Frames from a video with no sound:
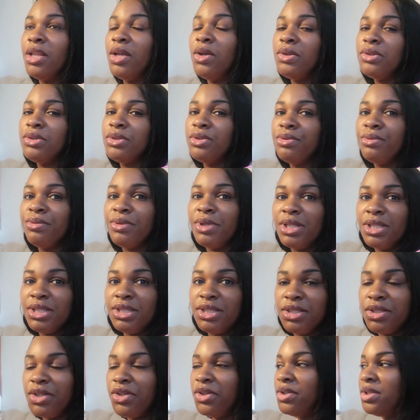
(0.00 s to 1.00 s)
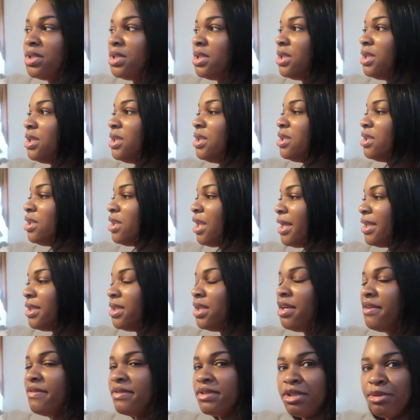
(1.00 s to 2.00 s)
Those who really genuinely, like,
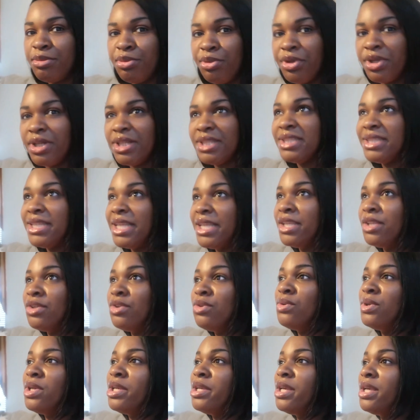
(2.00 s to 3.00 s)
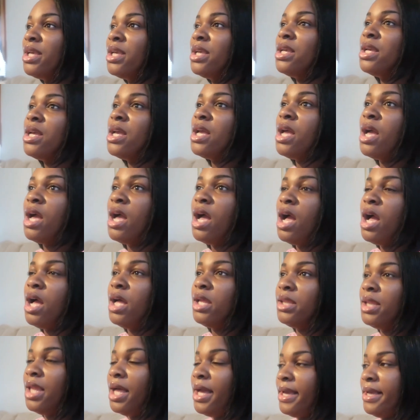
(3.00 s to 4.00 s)
love and support us, thank you. And,
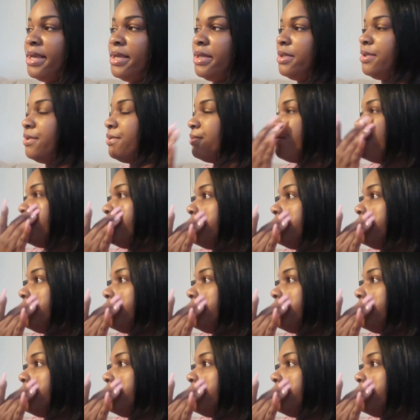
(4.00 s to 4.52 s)
like,